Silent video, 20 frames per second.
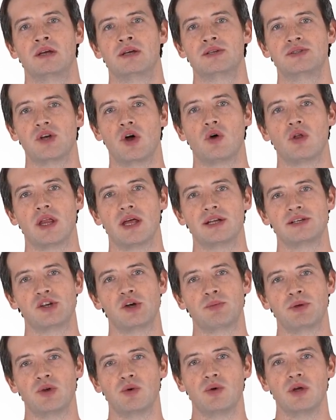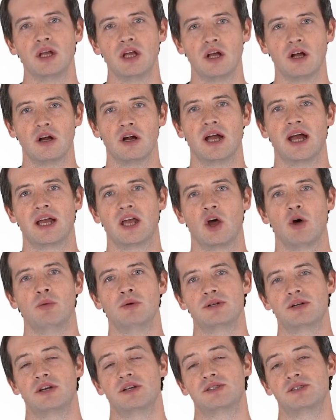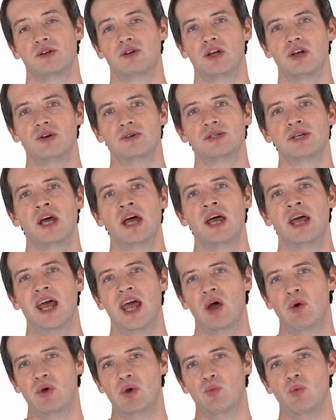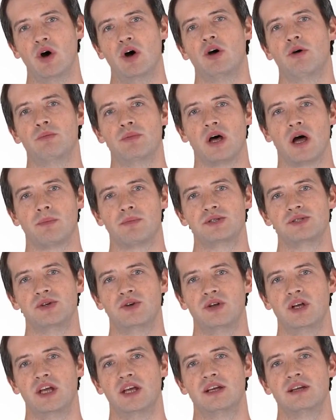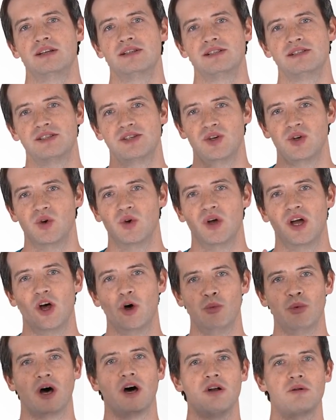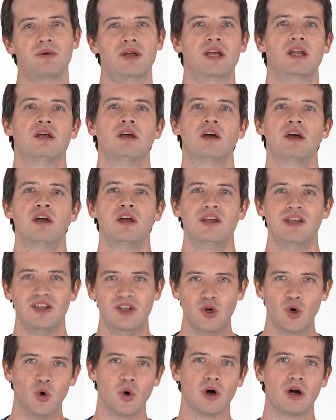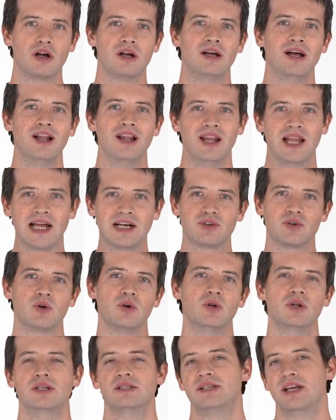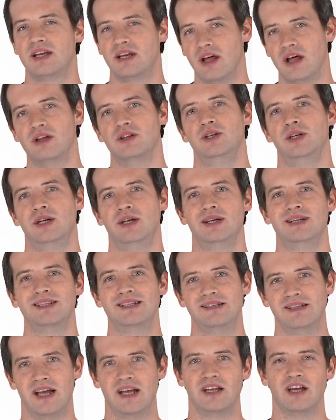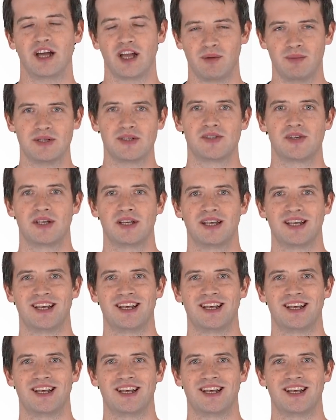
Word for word: So let us help you here at Kowabunga Studios, and we welcome the opportunity to help automate your electrical and technology design documents.